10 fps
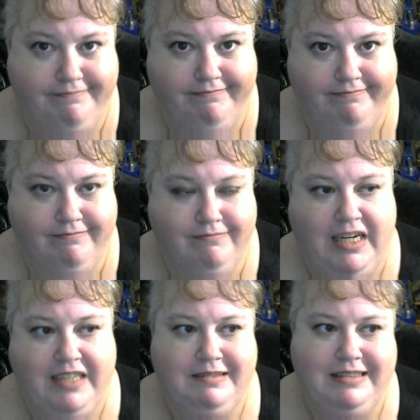In
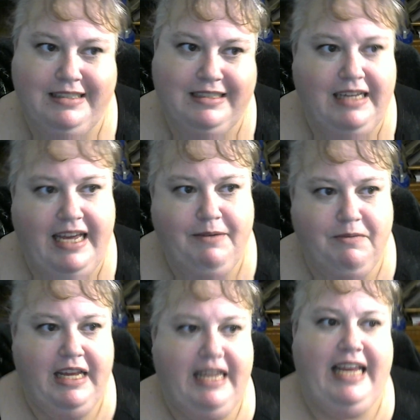
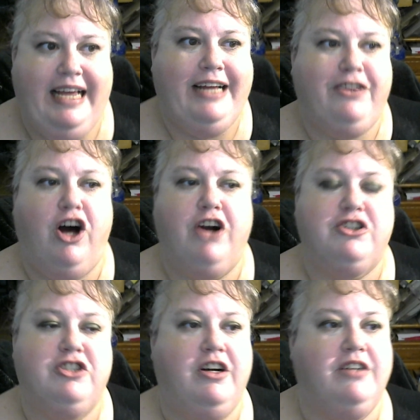longer
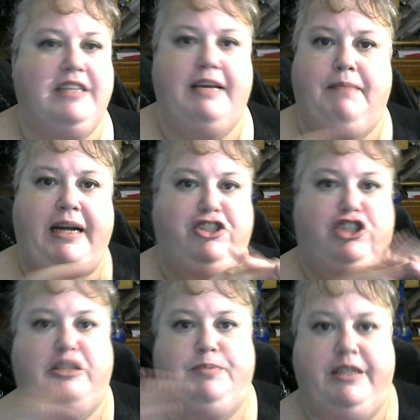songs, it might
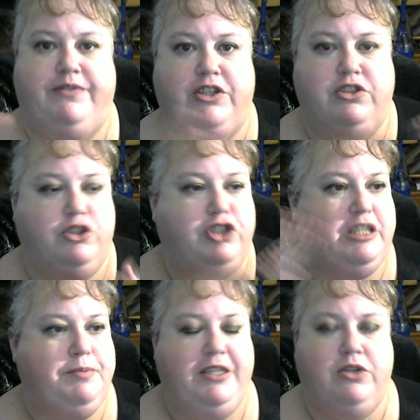just be the verse or
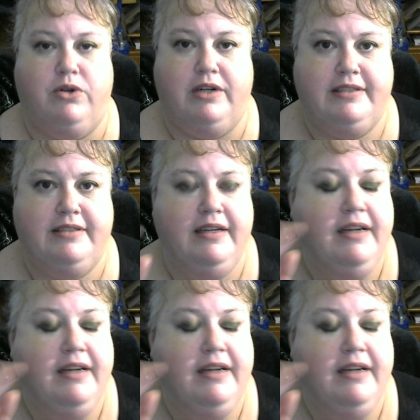just be the chorus.